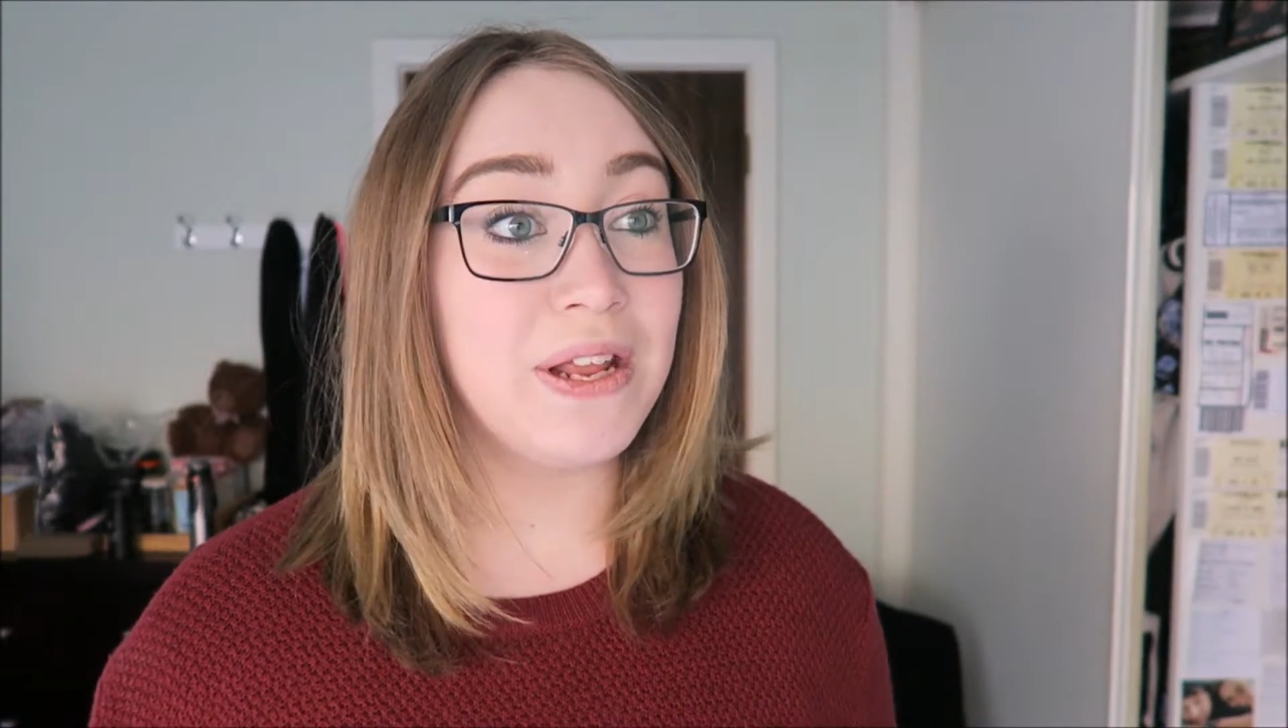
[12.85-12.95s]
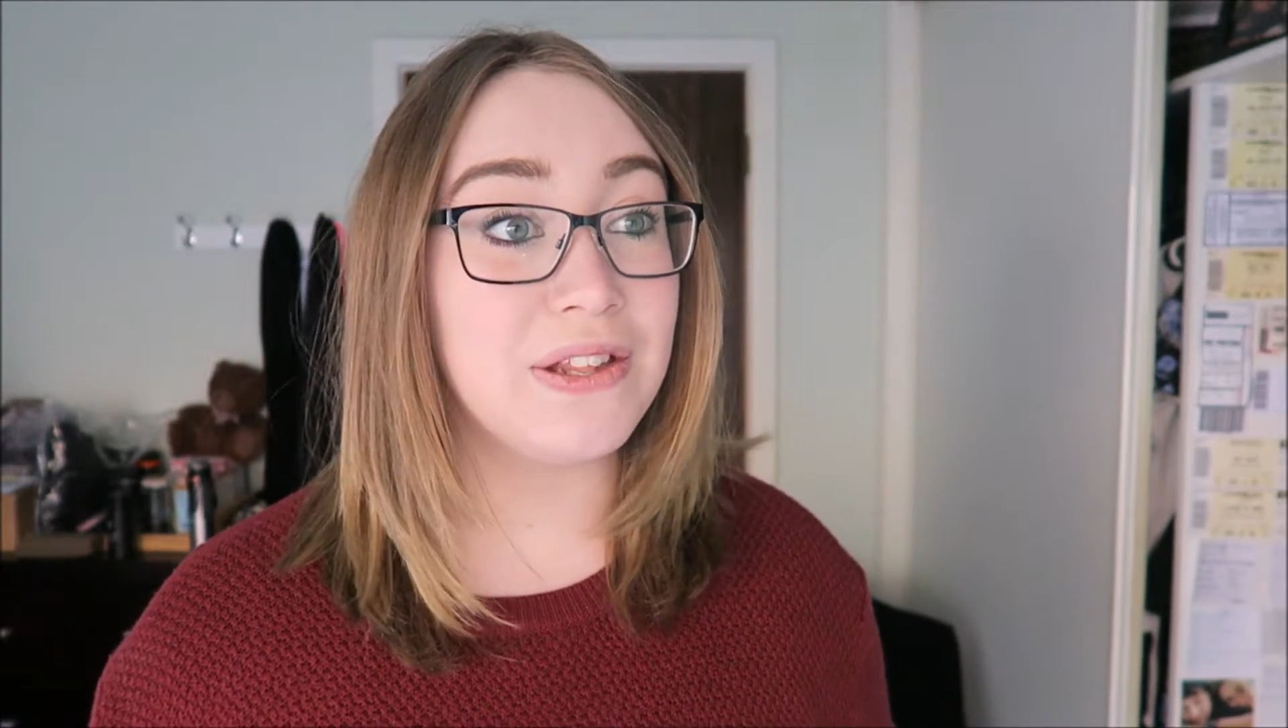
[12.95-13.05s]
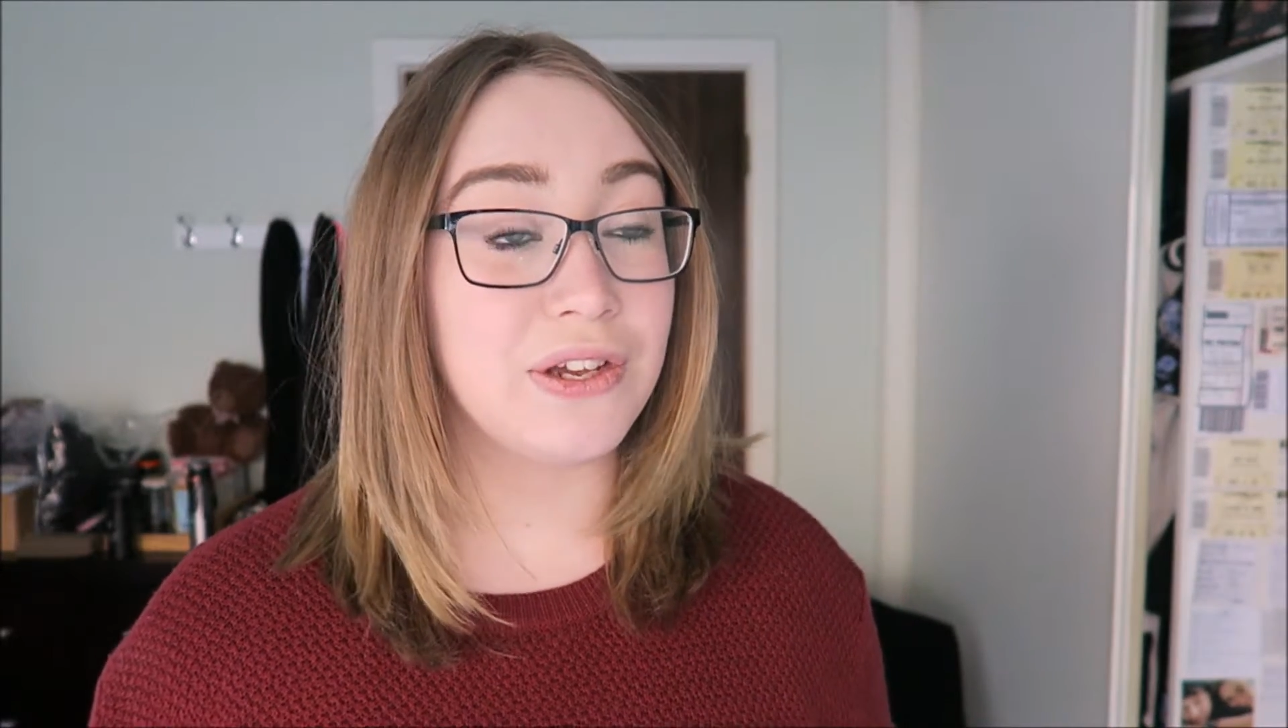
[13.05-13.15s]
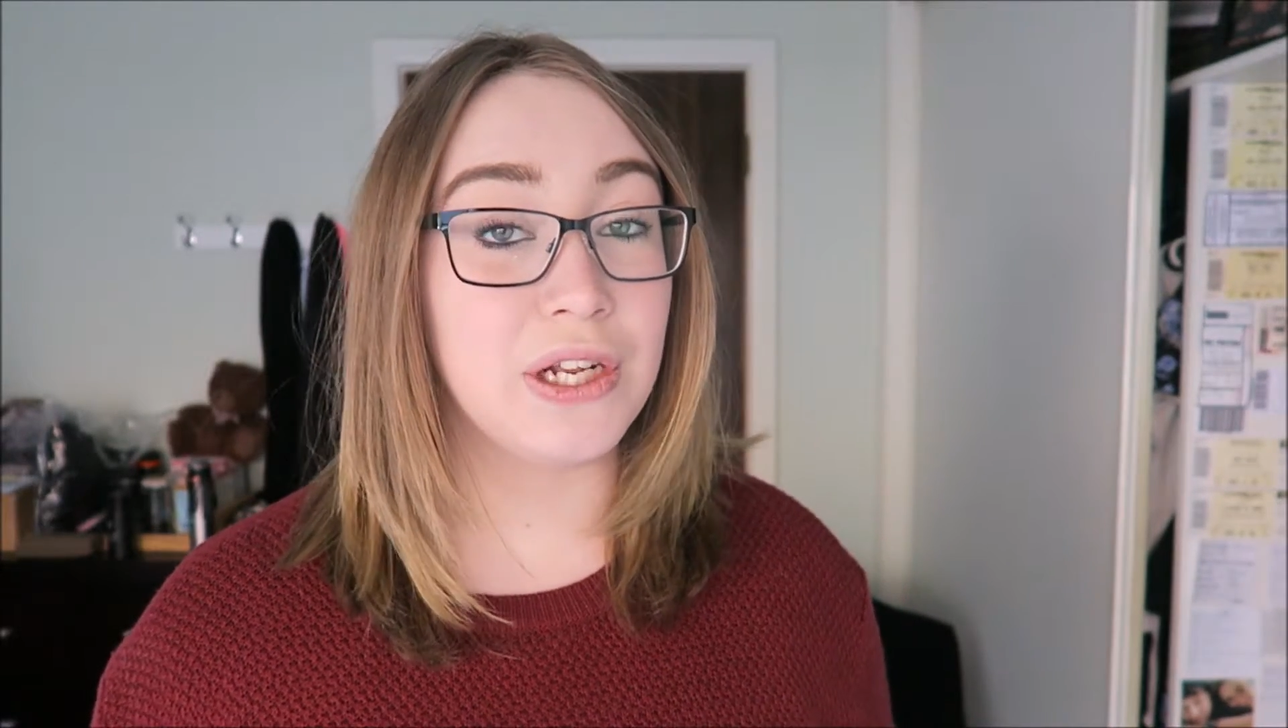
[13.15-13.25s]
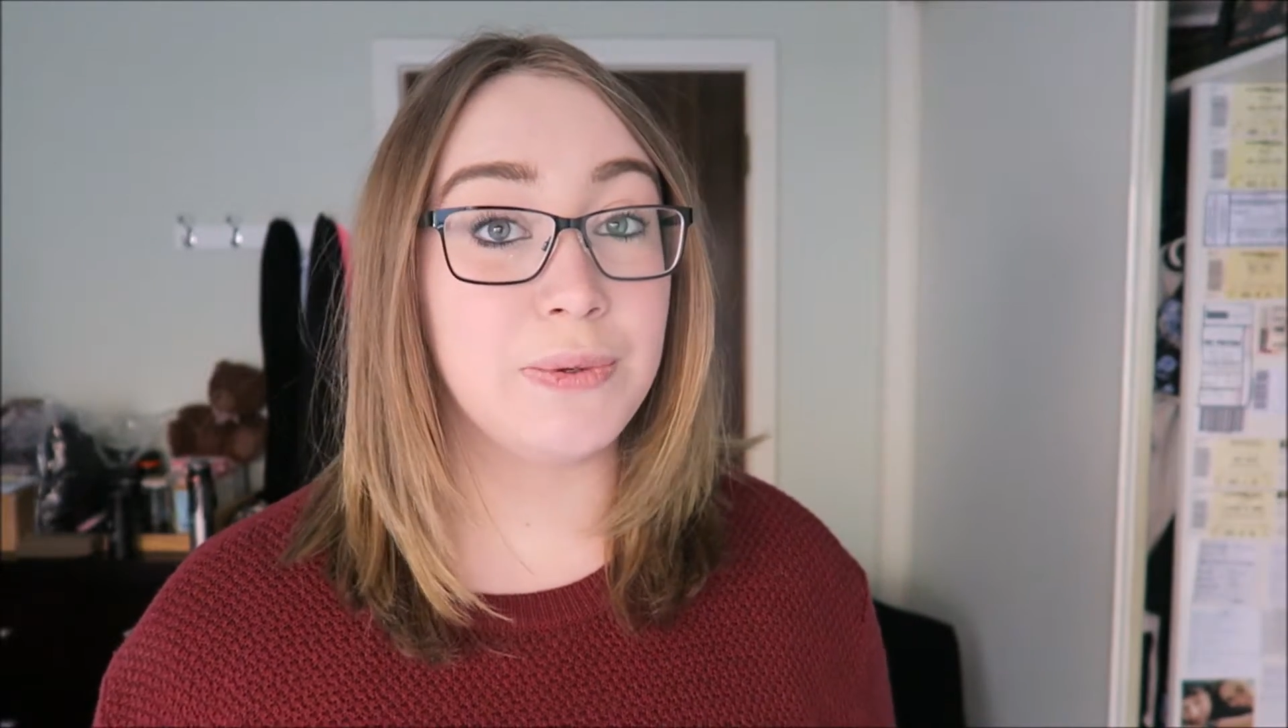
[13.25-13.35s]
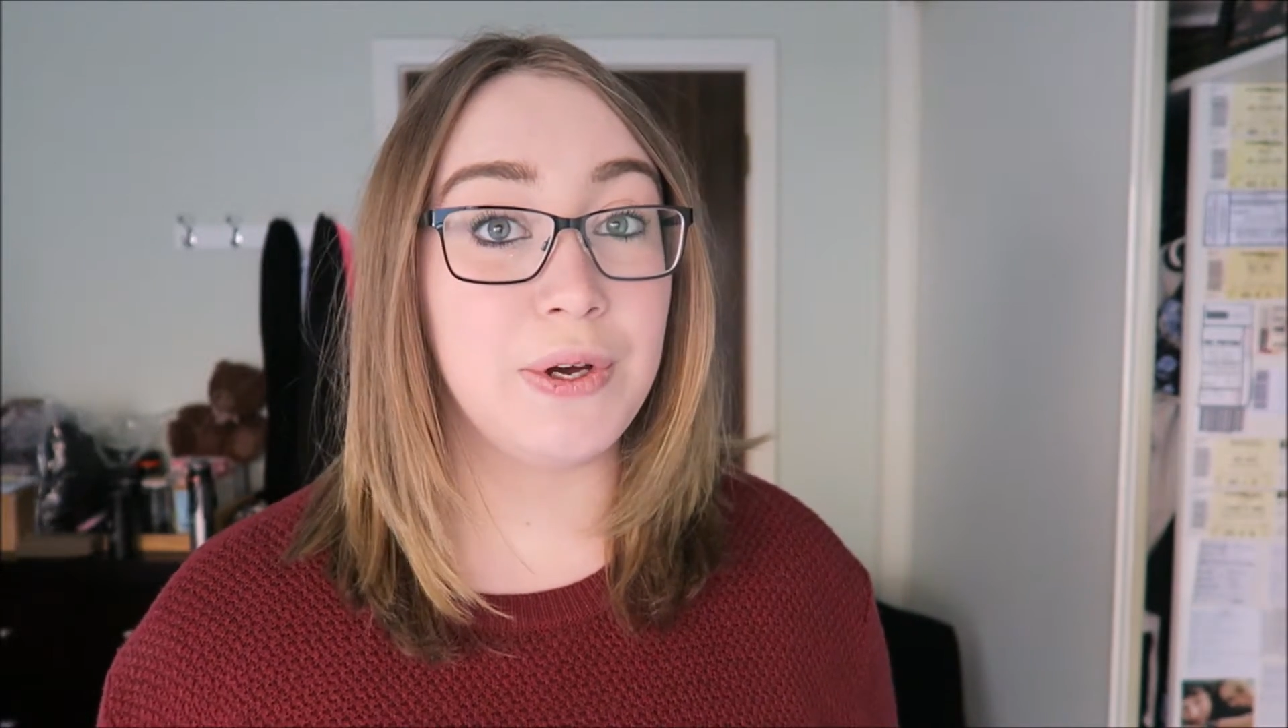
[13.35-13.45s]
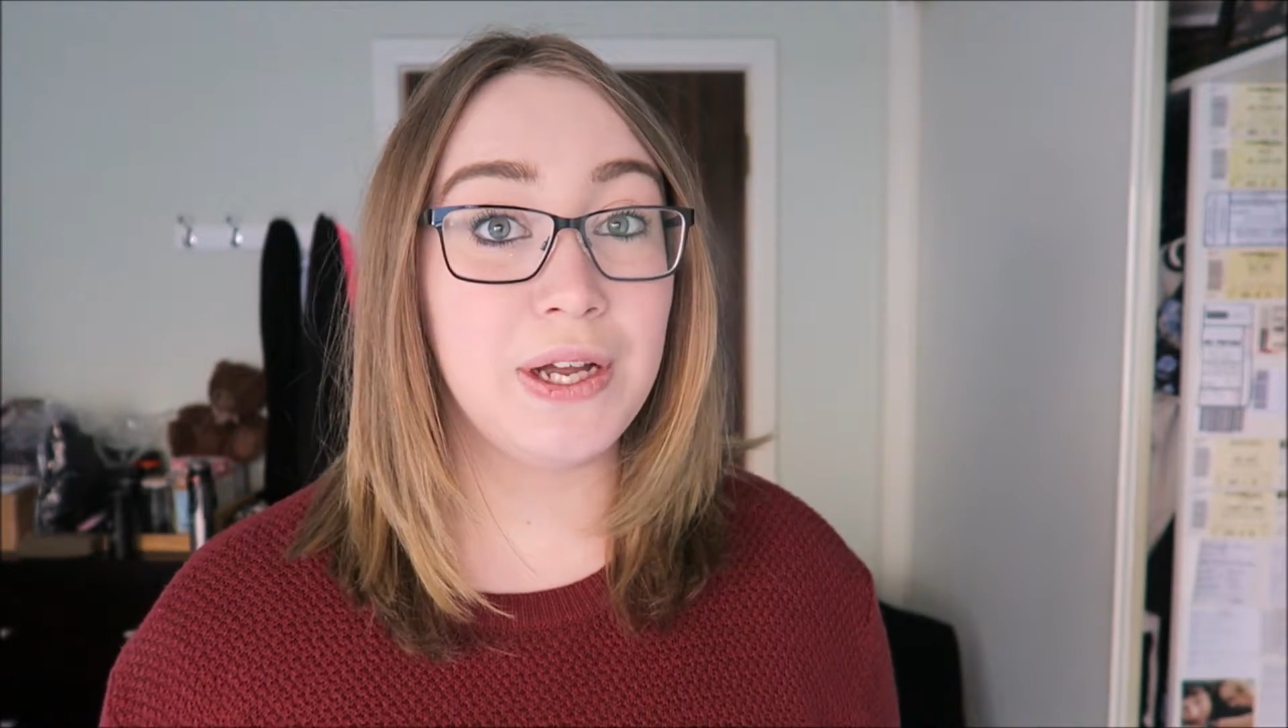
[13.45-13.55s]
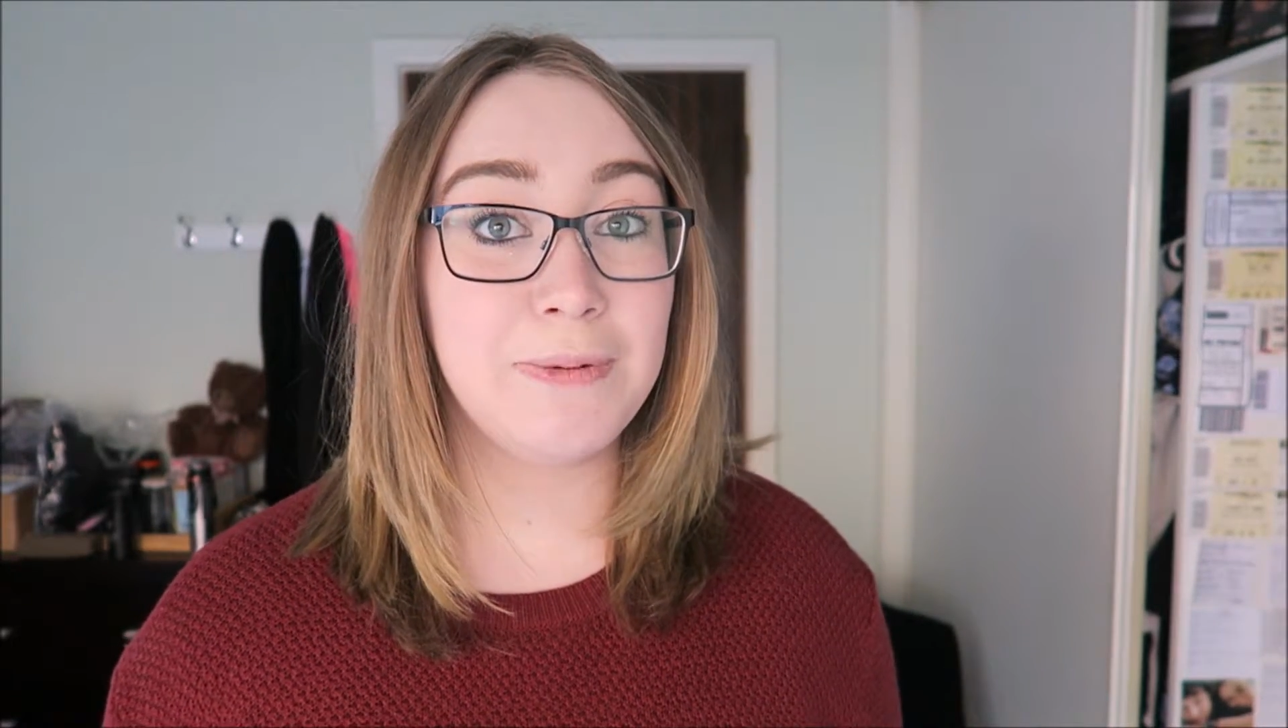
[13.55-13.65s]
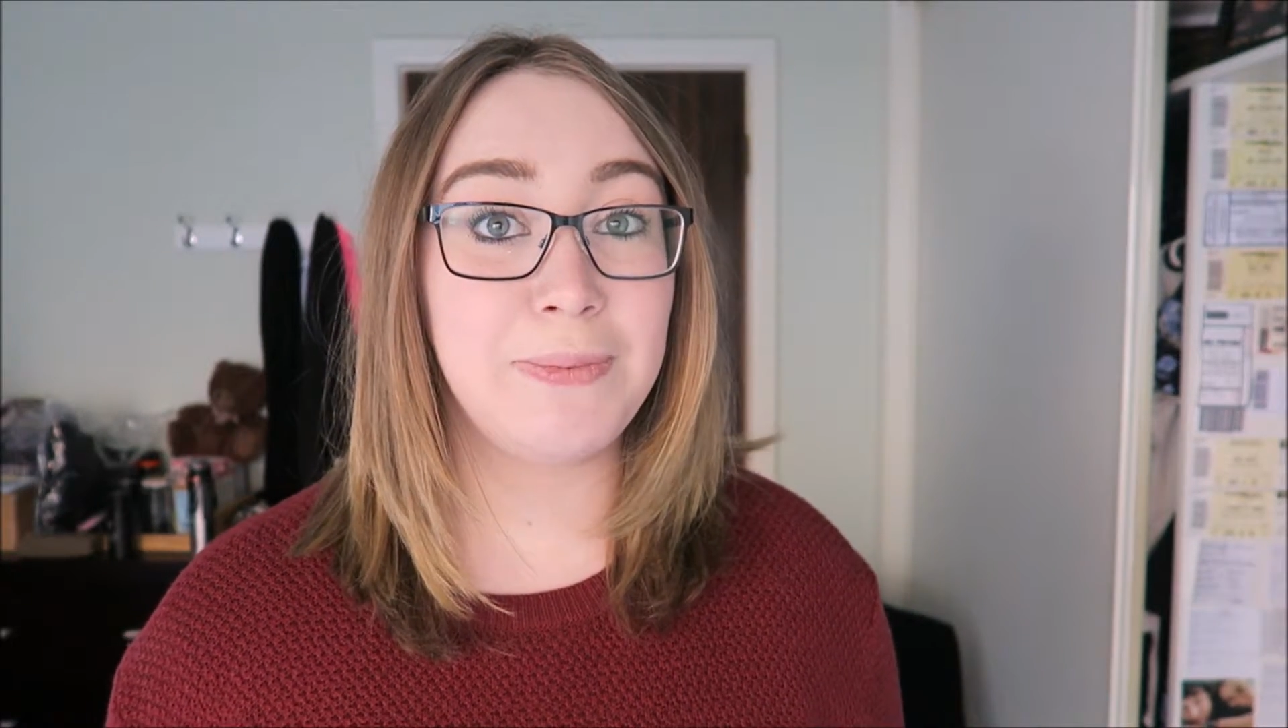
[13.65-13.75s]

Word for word: it's gonna work,